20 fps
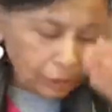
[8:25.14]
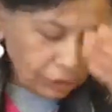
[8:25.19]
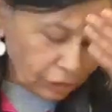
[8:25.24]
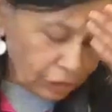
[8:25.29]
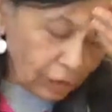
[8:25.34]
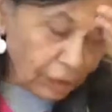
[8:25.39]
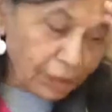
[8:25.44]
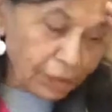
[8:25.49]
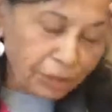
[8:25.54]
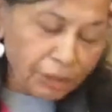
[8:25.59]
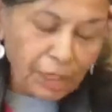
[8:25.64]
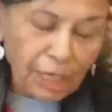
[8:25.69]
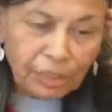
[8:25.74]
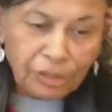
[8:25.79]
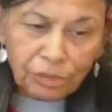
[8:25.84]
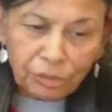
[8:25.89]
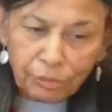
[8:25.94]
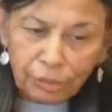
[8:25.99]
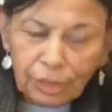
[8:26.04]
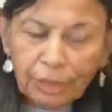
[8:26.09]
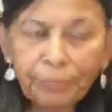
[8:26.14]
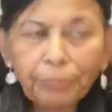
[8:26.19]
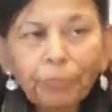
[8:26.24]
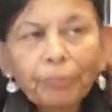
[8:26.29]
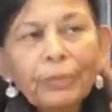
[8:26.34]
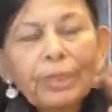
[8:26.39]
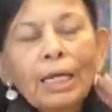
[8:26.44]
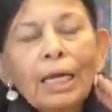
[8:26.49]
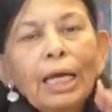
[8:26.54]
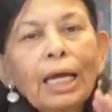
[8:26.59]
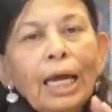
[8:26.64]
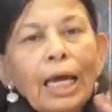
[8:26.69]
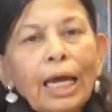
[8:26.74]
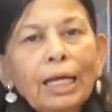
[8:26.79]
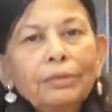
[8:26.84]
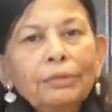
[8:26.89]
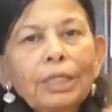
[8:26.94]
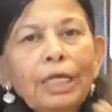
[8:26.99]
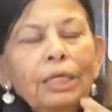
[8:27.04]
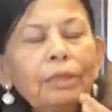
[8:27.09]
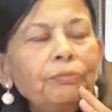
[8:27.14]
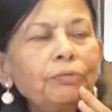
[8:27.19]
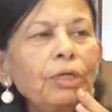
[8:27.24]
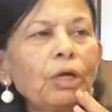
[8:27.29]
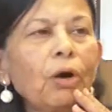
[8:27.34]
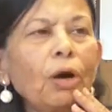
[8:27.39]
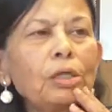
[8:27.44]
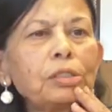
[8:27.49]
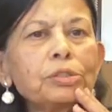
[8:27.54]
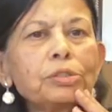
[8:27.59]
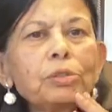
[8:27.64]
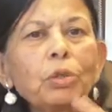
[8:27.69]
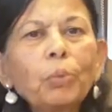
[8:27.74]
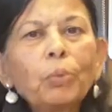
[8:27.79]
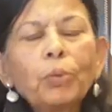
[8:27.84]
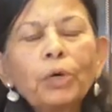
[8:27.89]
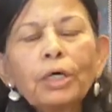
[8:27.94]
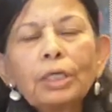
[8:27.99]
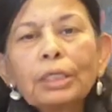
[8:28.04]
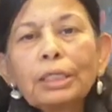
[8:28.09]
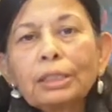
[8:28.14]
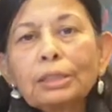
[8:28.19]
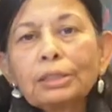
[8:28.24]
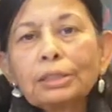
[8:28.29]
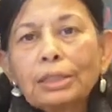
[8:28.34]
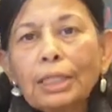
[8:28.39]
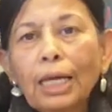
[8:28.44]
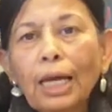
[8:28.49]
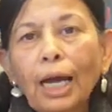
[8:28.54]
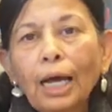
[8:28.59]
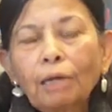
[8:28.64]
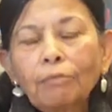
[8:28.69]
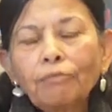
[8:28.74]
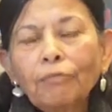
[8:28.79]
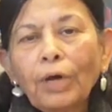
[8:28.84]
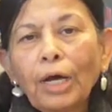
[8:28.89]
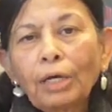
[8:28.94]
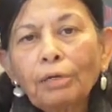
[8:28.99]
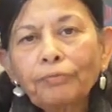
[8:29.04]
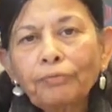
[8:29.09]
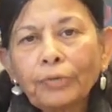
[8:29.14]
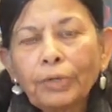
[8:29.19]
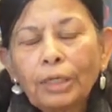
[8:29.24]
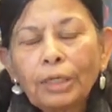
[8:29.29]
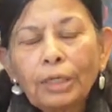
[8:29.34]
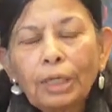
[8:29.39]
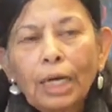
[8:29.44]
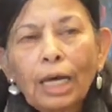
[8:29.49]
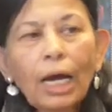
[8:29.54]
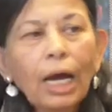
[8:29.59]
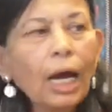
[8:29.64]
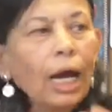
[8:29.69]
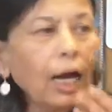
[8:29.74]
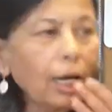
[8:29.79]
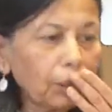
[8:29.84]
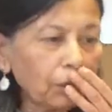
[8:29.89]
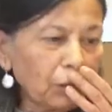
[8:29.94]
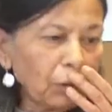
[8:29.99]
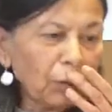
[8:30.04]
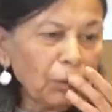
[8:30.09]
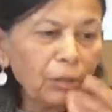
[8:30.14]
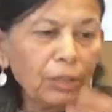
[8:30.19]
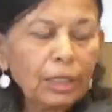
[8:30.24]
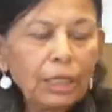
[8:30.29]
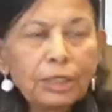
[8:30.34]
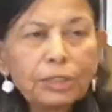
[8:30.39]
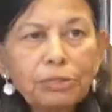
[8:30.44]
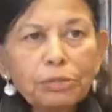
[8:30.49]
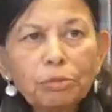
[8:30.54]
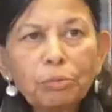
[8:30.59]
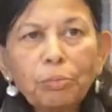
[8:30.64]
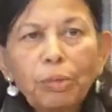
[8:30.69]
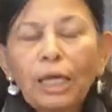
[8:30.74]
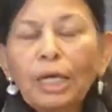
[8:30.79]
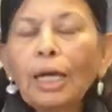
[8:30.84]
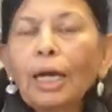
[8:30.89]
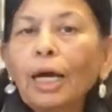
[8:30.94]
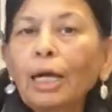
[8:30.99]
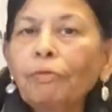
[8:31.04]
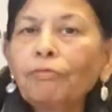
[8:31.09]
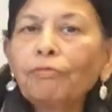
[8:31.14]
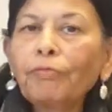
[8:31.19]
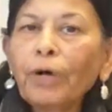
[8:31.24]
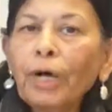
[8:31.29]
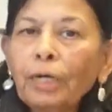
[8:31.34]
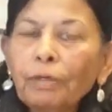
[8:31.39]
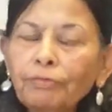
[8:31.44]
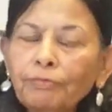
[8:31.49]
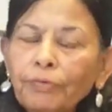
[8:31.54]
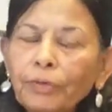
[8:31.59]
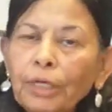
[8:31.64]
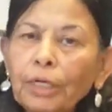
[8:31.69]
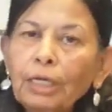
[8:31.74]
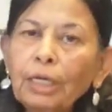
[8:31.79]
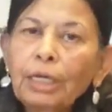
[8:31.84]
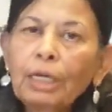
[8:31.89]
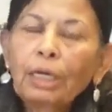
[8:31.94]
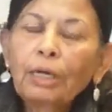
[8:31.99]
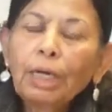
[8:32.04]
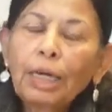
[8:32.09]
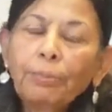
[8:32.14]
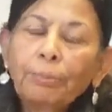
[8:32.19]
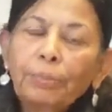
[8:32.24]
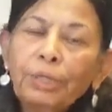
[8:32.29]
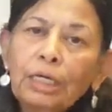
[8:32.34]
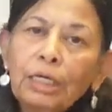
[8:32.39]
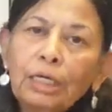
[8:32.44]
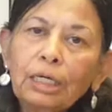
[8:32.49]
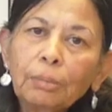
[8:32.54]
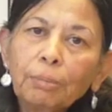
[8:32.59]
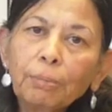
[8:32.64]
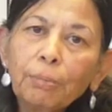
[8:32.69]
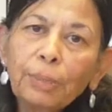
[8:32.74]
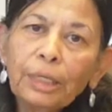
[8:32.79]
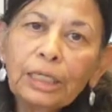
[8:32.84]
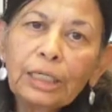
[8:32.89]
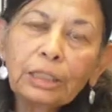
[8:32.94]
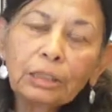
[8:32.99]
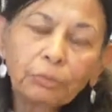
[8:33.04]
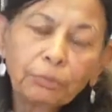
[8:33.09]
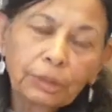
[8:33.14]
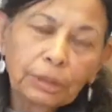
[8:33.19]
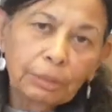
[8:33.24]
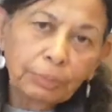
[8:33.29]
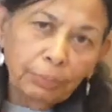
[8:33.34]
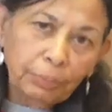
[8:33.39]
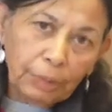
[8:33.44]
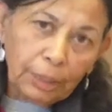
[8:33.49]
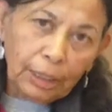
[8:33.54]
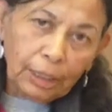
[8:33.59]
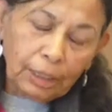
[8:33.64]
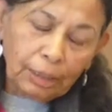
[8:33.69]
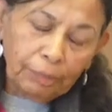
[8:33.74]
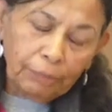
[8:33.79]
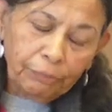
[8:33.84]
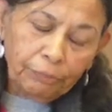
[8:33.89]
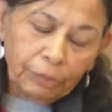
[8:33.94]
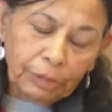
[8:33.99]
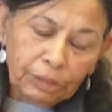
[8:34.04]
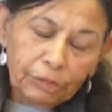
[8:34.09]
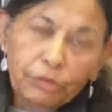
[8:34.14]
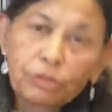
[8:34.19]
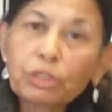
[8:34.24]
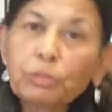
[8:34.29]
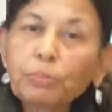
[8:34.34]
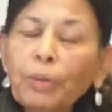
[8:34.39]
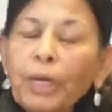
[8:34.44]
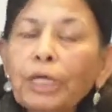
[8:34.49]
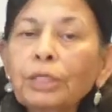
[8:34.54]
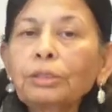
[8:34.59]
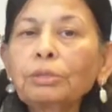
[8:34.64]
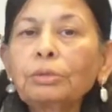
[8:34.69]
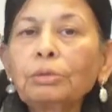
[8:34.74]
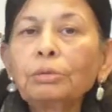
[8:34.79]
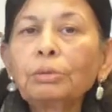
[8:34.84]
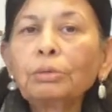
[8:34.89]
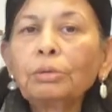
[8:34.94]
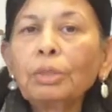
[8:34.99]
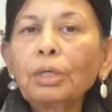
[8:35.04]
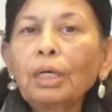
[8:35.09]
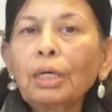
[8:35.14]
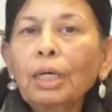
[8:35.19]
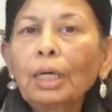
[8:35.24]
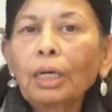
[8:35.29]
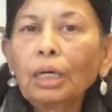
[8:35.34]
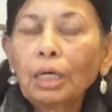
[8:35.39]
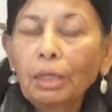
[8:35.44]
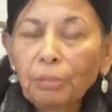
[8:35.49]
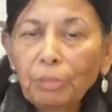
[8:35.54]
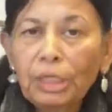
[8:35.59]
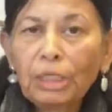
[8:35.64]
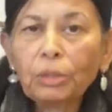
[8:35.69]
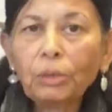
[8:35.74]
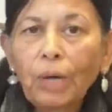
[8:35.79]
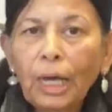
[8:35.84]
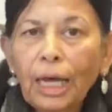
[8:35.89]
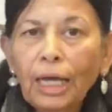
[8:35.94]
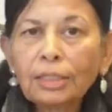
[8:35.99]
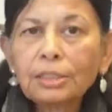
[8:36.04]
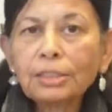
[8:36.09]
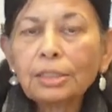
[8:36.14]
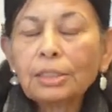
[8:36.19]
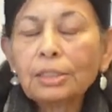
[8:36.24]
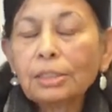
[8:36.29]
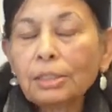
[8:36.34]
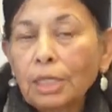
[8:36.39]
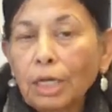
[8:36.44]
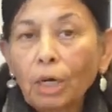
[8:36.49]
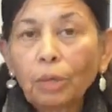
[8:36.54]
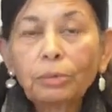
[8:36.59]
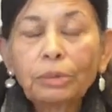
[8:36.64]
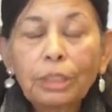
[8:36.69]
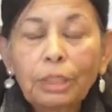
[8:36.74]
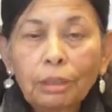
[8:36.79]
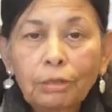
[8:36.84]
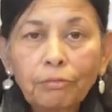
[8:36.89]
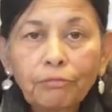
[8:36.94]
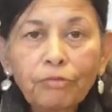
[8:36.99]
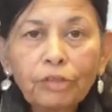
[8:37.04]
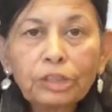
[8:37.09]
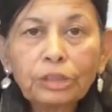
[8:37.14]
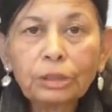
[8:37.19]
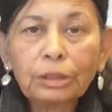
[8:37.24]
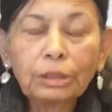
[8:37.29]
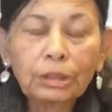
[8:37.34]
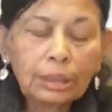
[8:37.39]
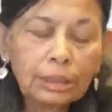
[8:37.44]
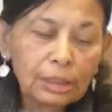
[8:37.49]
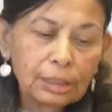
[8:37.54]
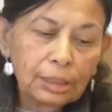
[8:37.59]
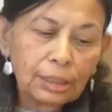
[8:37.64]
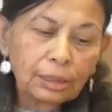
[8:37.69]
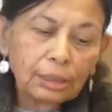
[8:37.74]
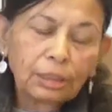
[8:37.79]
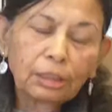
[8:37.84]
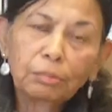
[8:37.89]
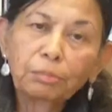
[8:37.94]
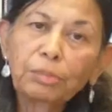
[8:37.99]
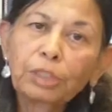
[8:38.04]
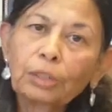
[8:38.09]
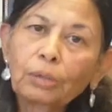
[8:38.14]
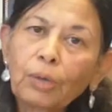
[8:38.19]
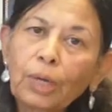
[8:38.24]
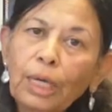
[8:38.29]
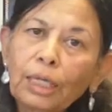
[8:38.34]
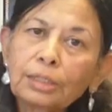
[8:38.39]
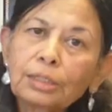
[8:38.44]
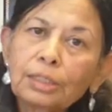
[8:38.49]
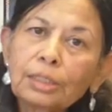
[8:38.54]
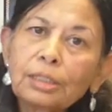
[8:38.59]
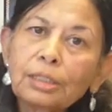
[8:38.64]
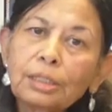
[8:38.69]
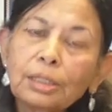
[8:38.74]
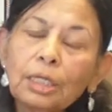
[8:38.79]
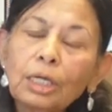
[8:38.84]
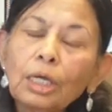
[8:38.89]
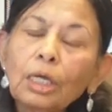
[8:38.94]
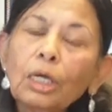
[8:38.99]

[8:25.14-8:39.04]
chili industry. And then we also work in, say, alfalfa. Our goal is to make alfalfa be complete with respect to amino acids. Now they're deficient in certain amino acids.